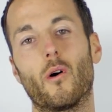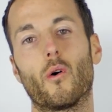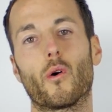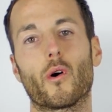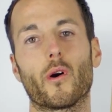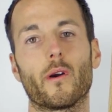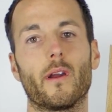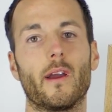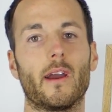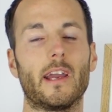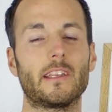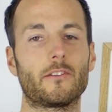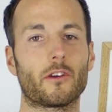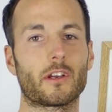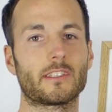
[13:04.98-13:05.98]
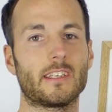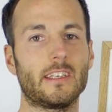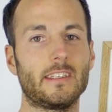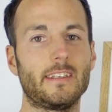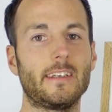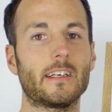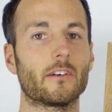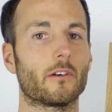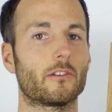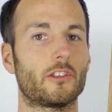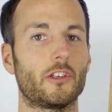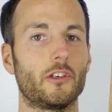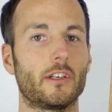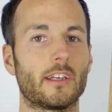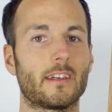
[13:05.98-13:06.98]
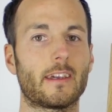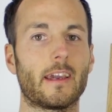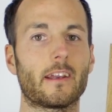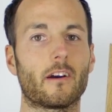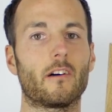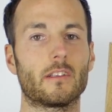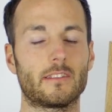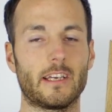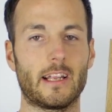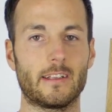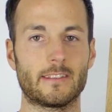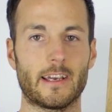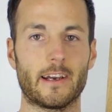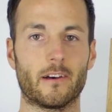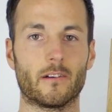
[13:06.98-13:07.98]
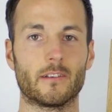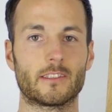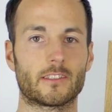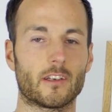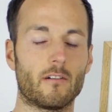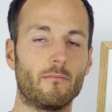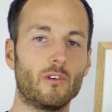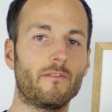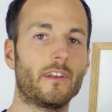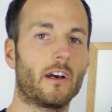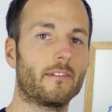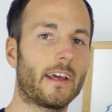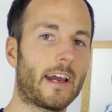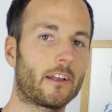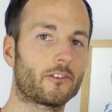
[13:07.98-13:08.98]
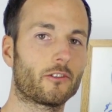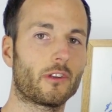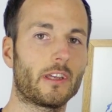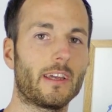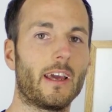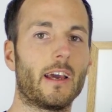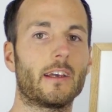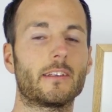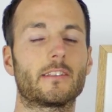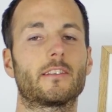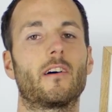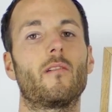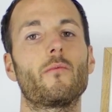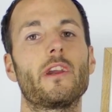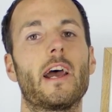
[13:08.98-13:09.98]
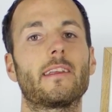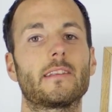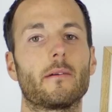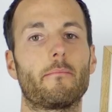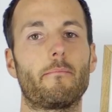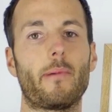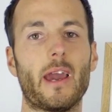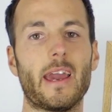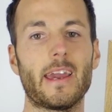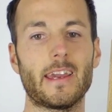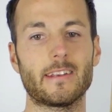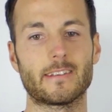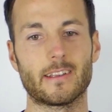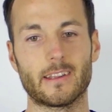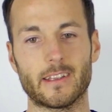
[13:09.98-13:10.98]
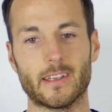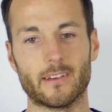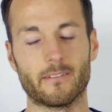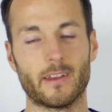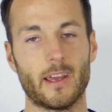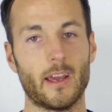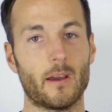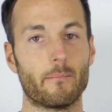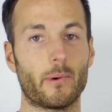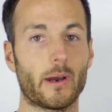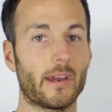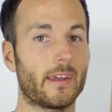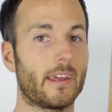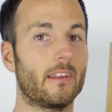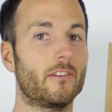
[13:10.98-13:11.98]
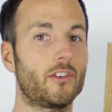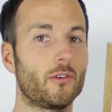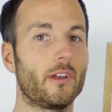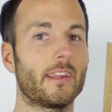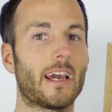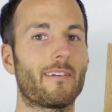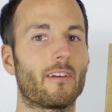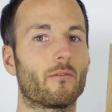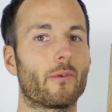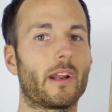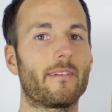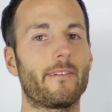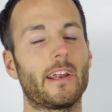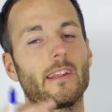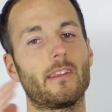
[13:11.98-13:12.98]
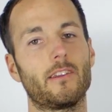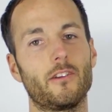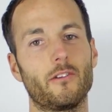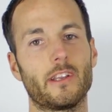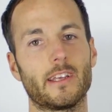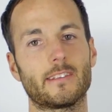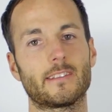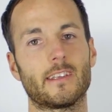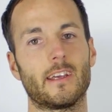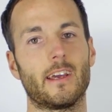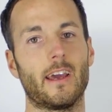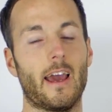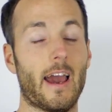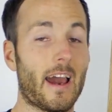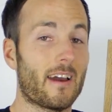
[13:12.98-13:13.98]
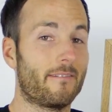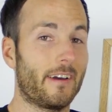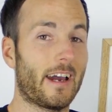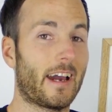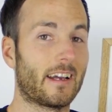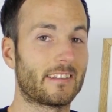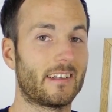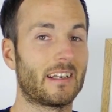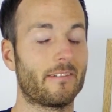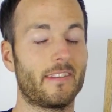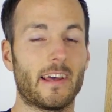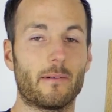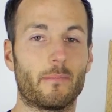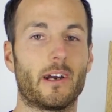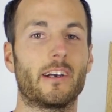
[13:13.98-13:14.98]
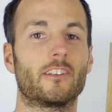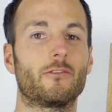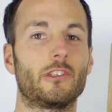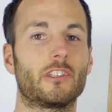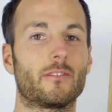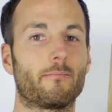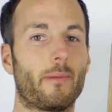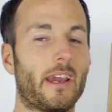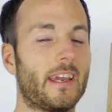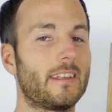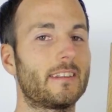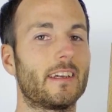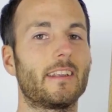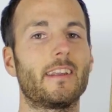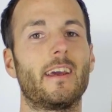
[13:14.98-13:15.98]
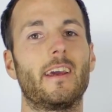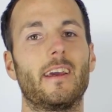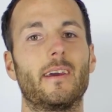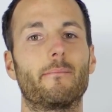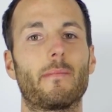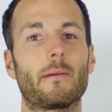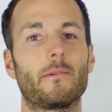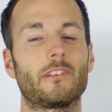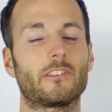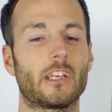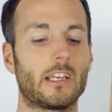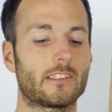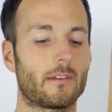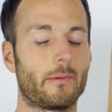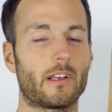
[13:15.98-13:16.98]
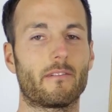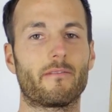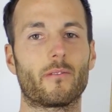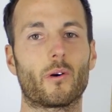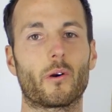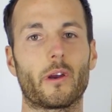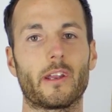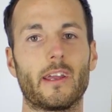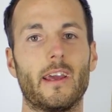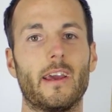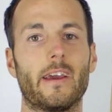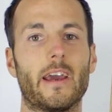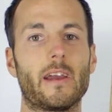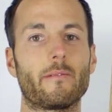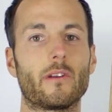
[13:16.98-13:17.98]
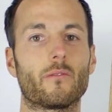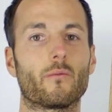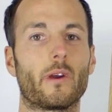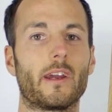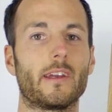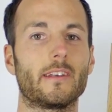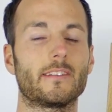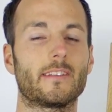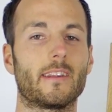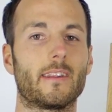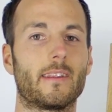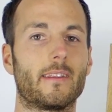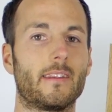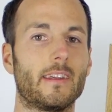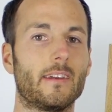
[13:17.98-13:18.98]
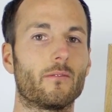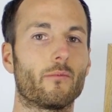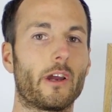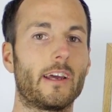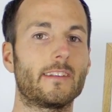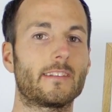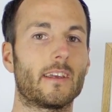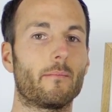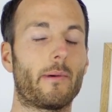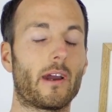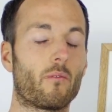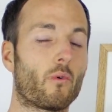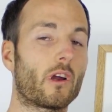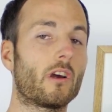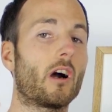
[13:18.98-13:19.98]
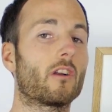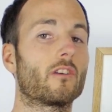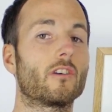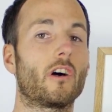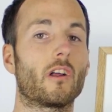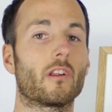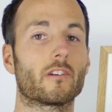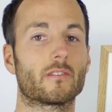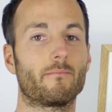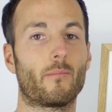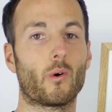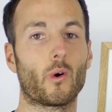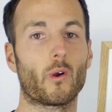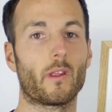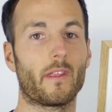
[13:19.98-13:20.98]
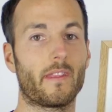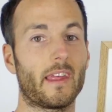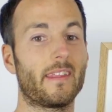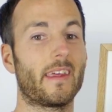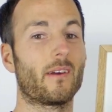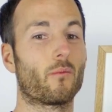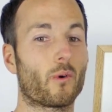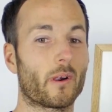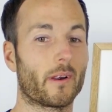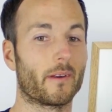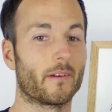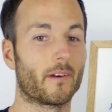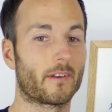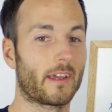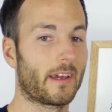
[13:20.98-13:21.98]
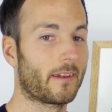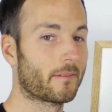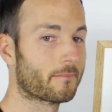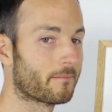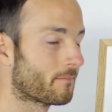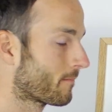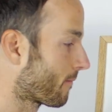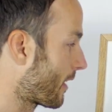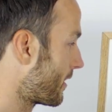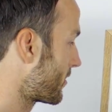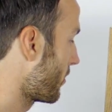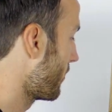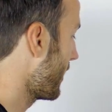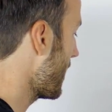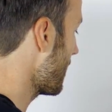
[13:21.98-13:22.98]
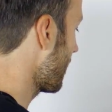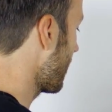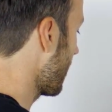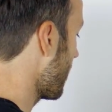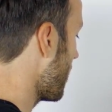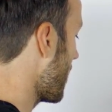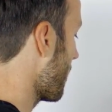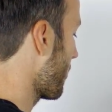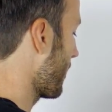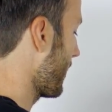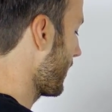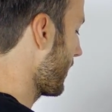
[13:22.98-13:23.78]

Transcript: or it took us a year or two to kick all the tenants out. Some moved out naturally, some we had to pay to leave. But in doing that, we renovated the units half-assed, not even that much. We just painted, maybe changed a bit of flooring, and we raised the rents by $100 more than they were, okay? So now the net operating